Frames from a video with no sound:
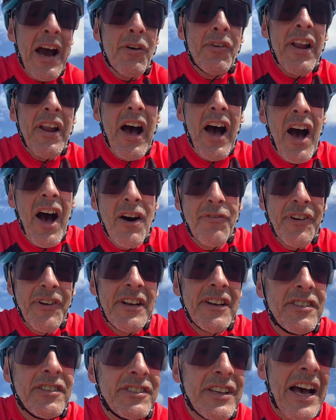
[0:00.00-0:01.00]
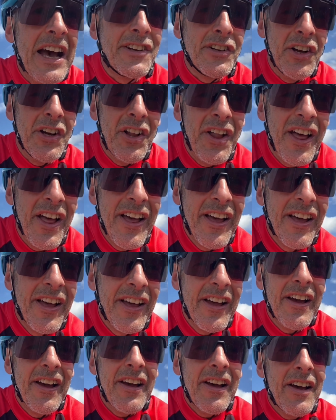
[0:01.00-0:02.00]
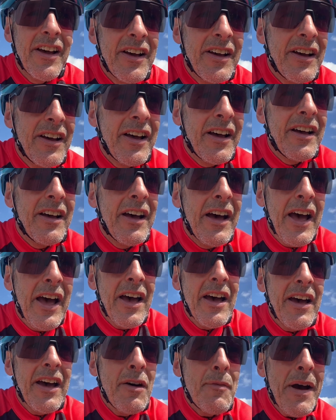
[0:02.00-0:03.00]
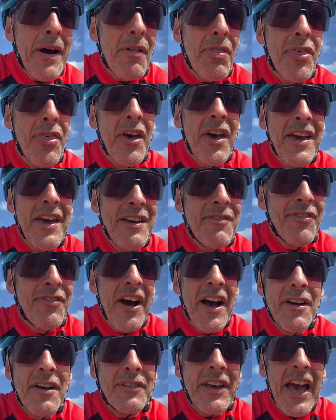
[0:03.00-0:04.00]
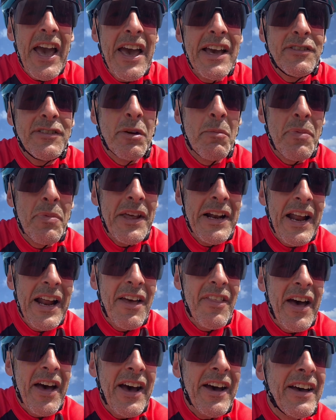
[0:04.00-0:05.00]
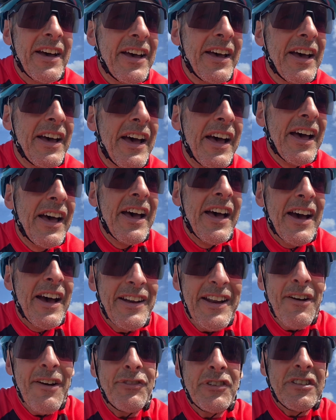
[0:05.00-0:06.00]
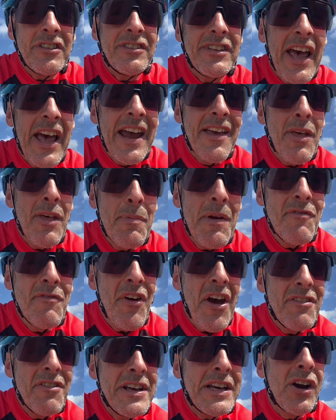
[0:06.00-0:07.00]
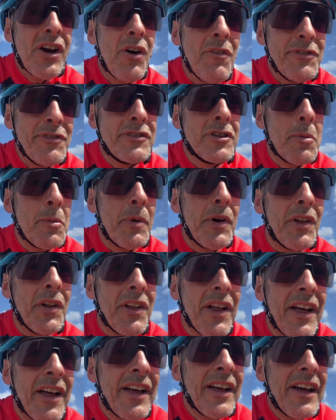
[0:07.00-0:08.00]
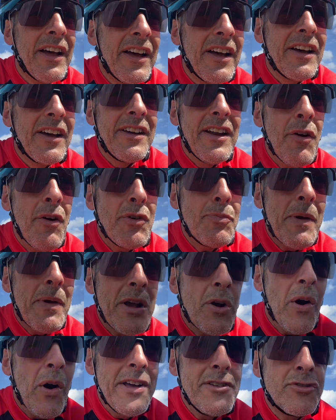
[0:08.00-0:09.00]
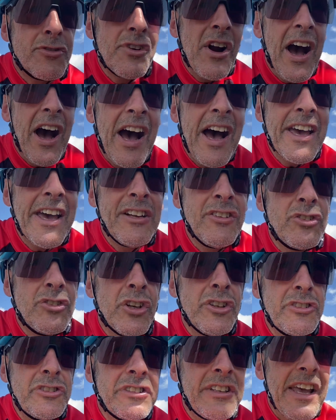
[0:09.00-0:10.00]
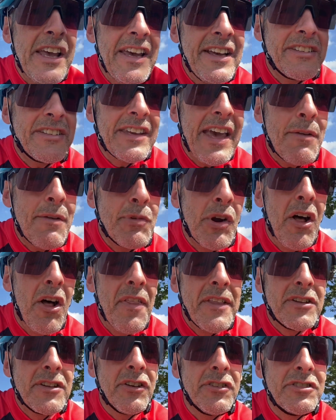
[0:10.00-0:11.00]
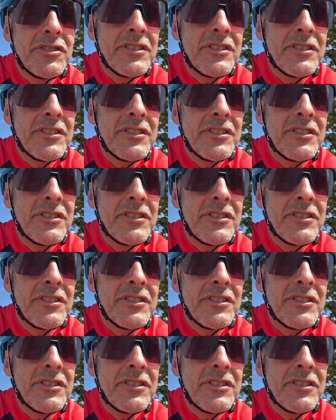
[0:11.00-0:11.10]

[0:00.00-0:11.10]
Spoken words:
and a half in the saddle, about 35k, something like that, I'd have to say they've been very comfortable. You know, it's been quite dry and dusty. It's kept all the dust